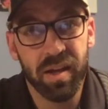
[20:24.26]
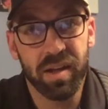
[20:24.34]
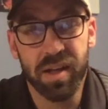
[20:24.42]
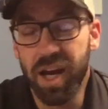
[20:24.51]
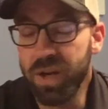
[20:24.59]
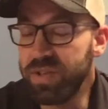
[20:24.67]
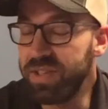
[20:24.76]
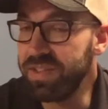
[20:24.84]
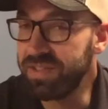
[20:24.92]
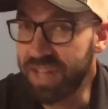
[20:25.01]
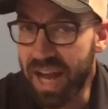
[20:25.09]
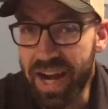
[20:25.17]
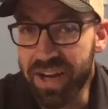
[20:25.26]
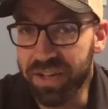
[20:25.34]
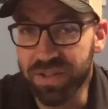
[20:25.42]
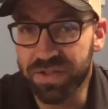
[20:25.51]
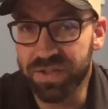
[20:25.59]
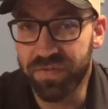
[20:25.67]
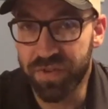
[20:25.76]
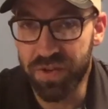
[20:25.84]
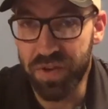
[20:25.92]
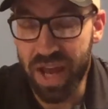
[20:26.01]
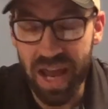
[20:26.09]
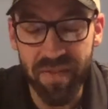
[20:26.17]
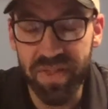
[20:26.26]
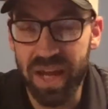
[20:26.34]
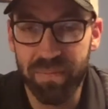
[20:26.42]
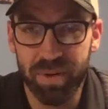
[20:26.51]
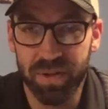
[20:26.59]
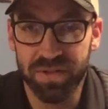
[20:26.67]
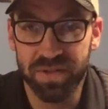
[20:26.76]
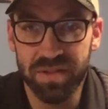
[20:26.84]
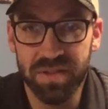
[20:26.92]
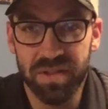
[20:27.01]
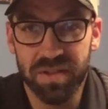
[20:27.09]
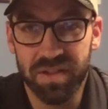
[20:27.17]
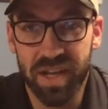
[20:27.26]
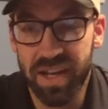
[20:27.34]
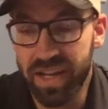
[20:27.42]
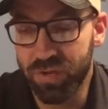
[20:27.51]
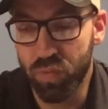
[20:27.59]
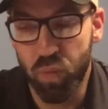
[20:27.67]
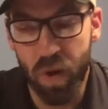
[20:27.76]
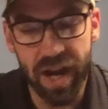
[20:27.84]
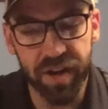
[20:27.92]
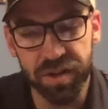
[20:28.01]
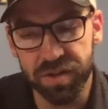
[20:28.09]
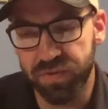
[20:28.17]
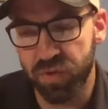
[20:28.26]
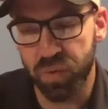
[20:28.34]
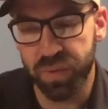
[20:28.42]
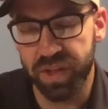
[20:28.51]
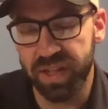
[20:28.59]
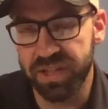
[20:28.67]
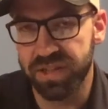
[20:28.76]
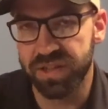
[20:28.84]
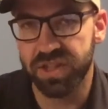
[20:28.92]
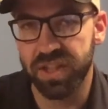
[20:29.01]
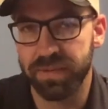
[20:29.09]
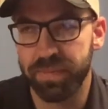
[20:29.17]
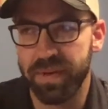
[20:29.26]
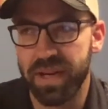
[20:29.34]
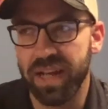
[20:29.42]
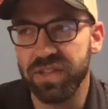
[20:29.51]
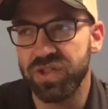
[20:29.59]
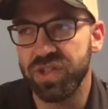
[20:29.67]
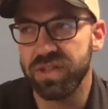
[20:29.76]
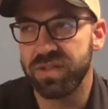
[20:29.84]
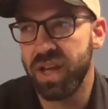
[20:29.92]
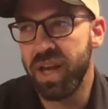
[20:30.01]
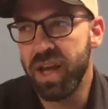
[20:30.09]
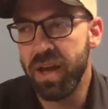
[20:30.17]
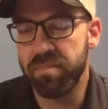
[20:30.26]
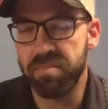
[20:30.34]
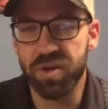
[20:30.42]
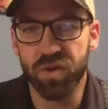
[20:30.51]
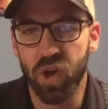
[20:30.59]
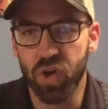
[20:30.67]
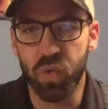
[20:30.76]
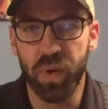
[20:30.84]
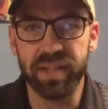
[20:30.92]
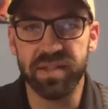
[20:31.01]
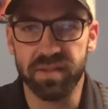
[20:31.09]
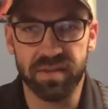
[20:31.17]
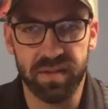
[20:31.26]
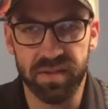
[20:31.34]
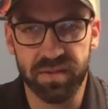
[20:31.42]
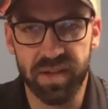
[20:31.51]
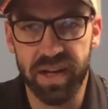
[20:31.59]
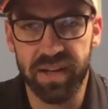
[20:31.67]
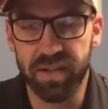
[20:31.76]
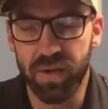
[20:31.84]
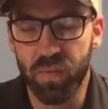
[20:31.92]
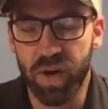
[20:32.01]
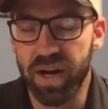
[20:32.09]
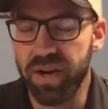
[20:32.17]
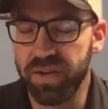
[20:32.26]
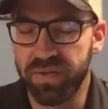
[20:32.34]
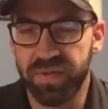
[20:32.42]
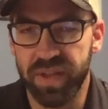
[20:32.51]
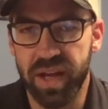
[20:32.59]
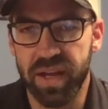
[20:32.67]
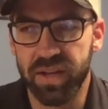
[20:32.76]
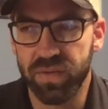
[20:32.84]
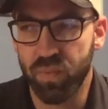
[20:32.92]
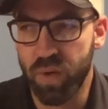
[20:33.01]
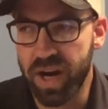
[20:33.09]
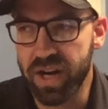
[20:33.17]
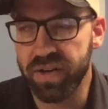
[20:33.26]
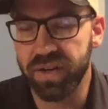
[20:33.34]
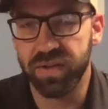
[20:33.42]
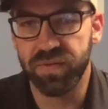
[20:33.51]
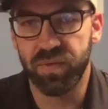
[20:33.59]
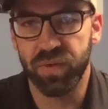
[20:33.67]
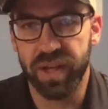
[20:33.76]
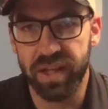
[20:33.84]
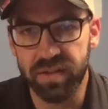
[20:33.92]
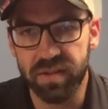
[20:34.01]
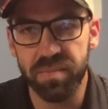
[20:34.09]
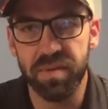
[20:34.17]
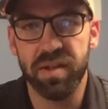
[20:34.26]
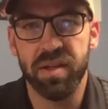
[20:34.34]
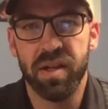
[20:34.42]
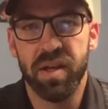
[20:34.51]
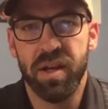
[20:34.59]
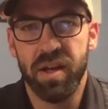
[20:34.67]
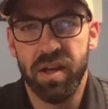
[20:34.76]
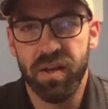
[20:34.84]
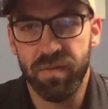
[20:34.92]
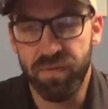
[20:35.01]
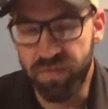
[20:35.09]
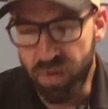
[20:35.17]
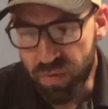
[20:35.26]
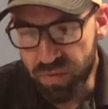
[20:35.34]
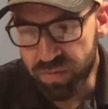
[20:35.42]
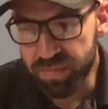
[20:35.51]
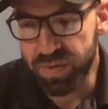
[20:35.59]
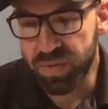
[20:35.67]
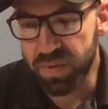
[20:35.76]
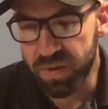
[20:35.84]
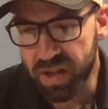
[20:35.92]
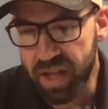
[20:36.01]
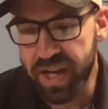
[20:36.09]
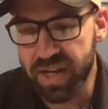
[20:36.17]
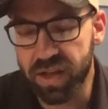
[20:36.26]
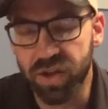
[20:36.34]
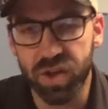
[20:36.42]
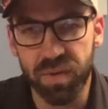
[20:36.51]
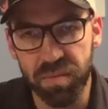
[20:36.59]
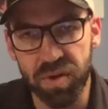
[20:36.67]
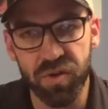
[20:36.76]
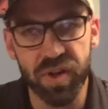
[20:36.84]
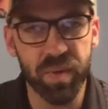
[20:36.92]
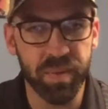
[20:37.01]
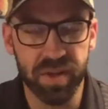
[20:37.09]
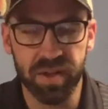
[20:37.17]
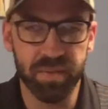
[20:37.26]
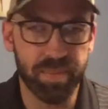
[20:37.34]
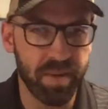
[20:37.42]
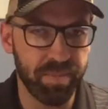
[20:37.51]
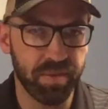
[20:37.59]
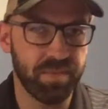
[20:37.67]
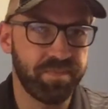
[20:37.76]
God desires for you to have that person. Okay? He's wired us for relationships, but not just mere acquaintances, right? He's not wired us for that. He's wired us for intimate, vulnerable like community with other people.